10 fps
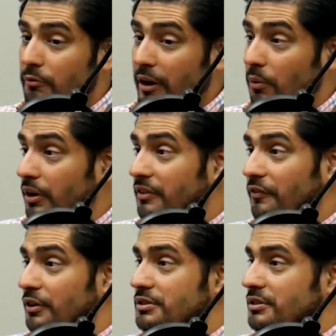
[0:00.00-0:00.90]
fair warning,
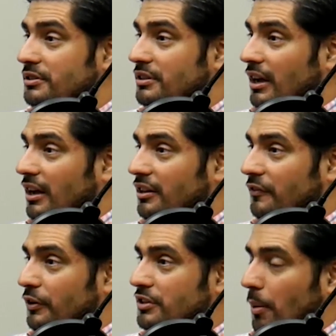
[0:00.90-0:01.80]
the
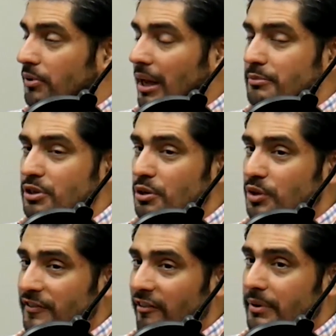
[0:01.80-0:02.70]
first couple times you do it,
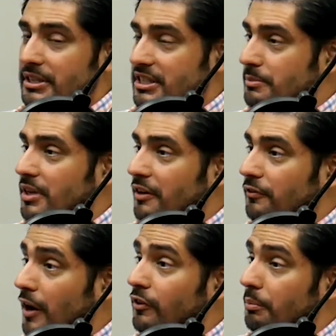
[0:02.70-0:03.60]
25 minutes seems like
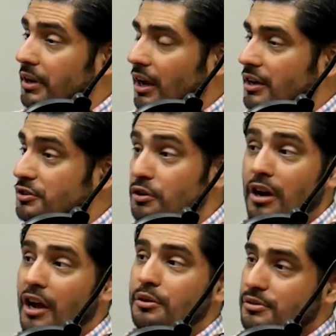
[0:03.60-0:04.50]
forever because you're
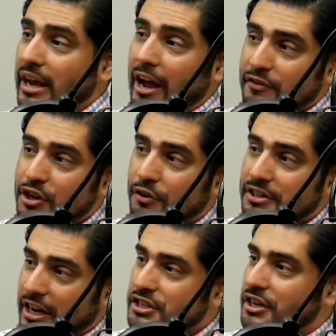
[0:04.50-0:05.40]
not used to having your
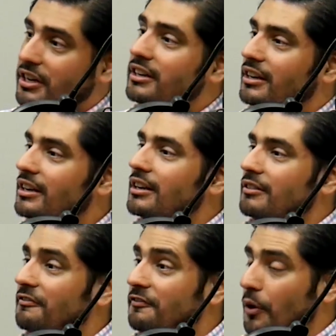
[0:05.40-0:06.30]
attention
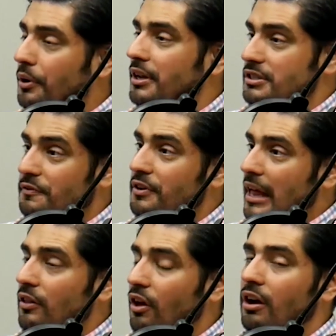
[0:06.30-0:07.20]
focused for
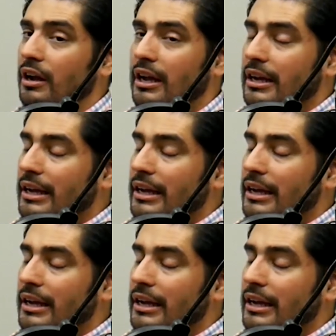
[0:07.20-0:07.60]
that long.